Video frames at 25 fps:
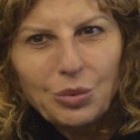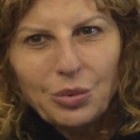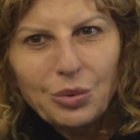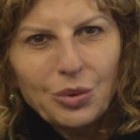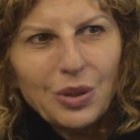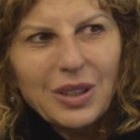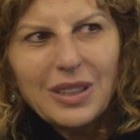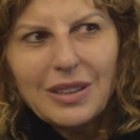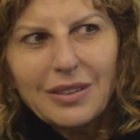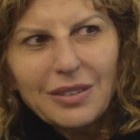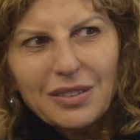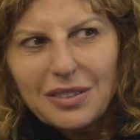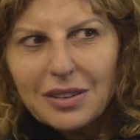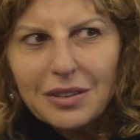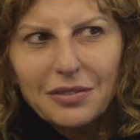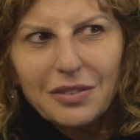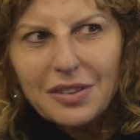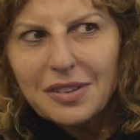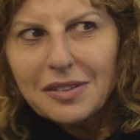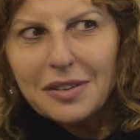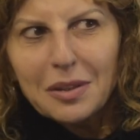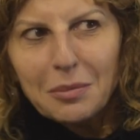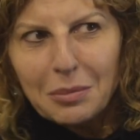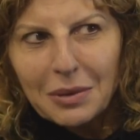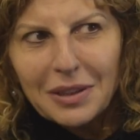Well, we're in a sort
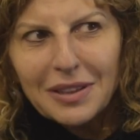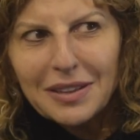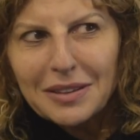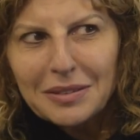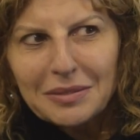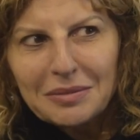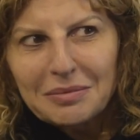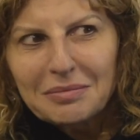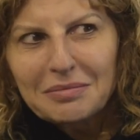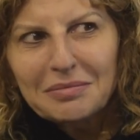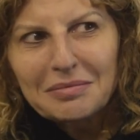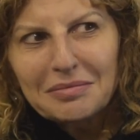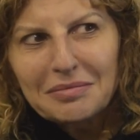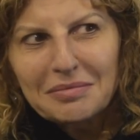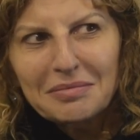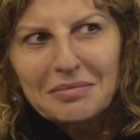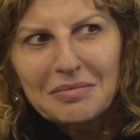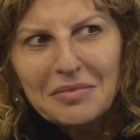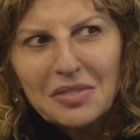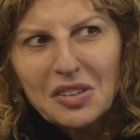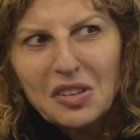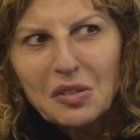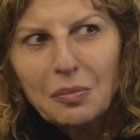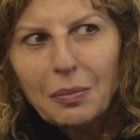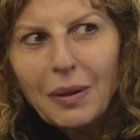of a similar
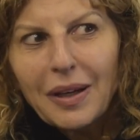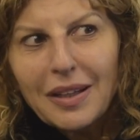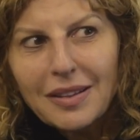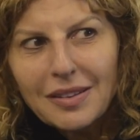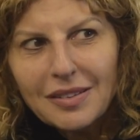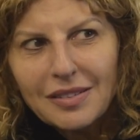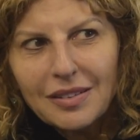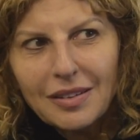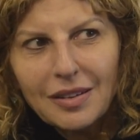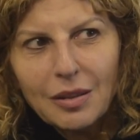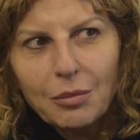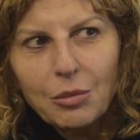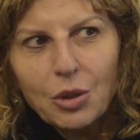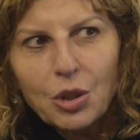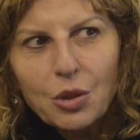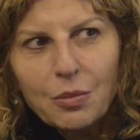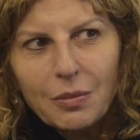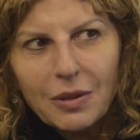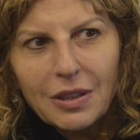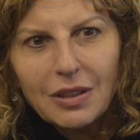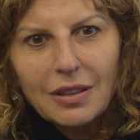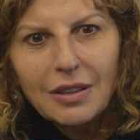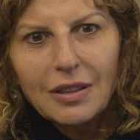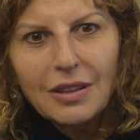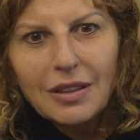space at the
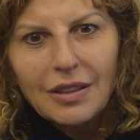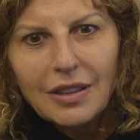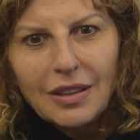moment.